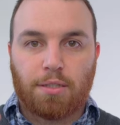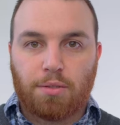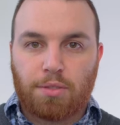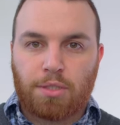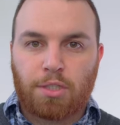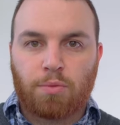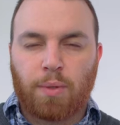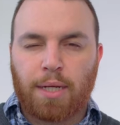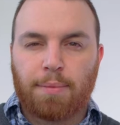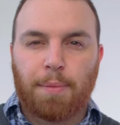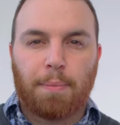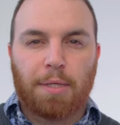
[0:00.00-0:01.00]
you know you just
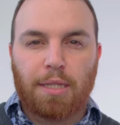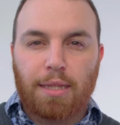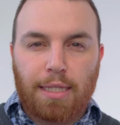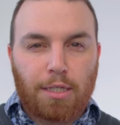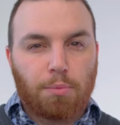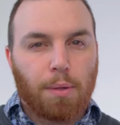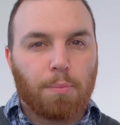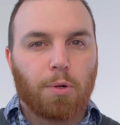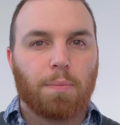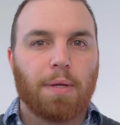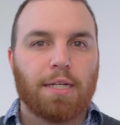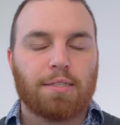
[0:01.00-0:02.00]
want maybe a little bit
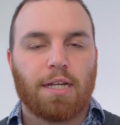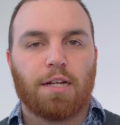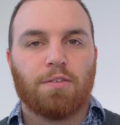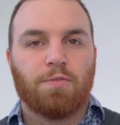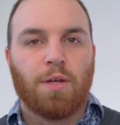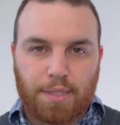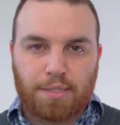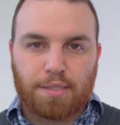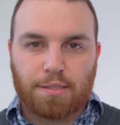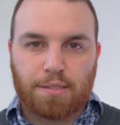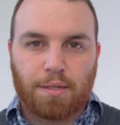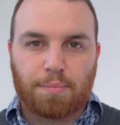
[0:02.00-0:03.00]
more bass out of,
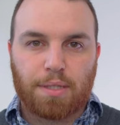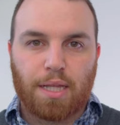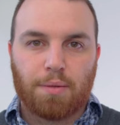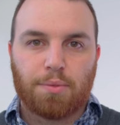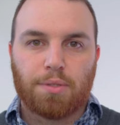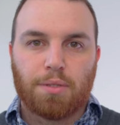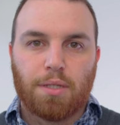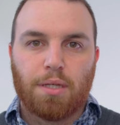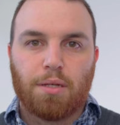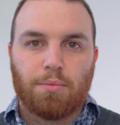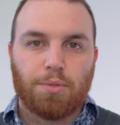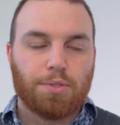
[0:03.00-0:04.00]
this is something that will
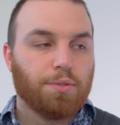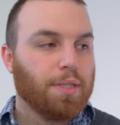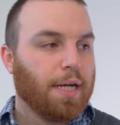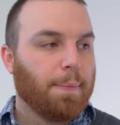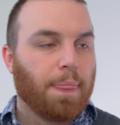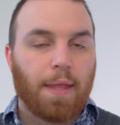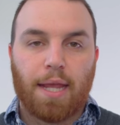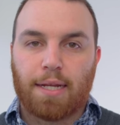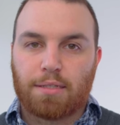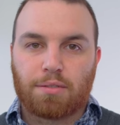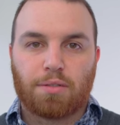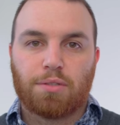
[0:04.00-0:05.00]
will do that.
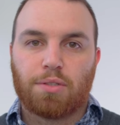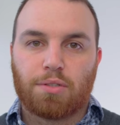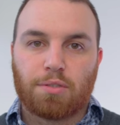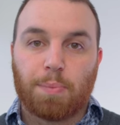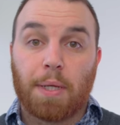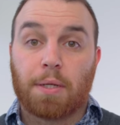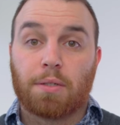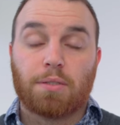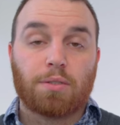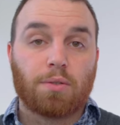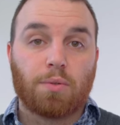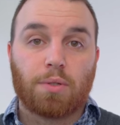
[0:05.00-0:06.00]
And as long as your
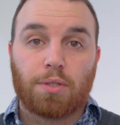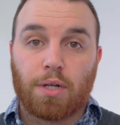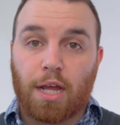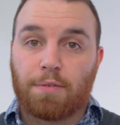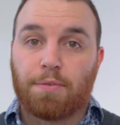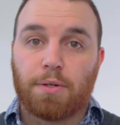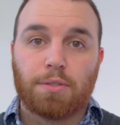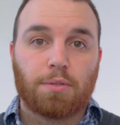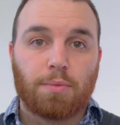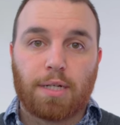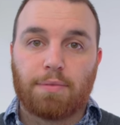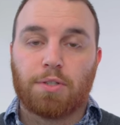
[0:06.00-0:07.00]
speakers or your headphones
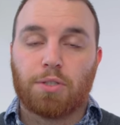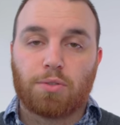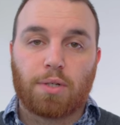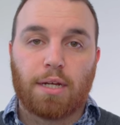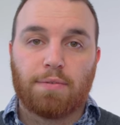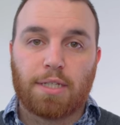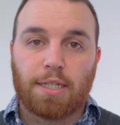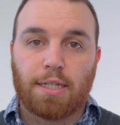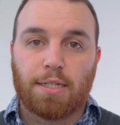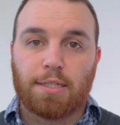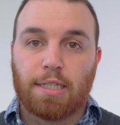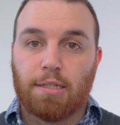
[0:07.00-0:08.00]
or whatever you're driving
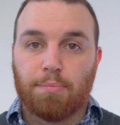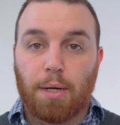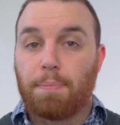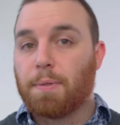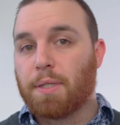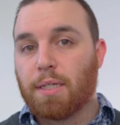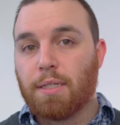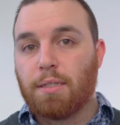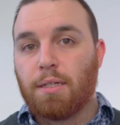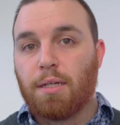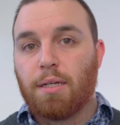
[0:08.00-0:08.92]
can keep up with it,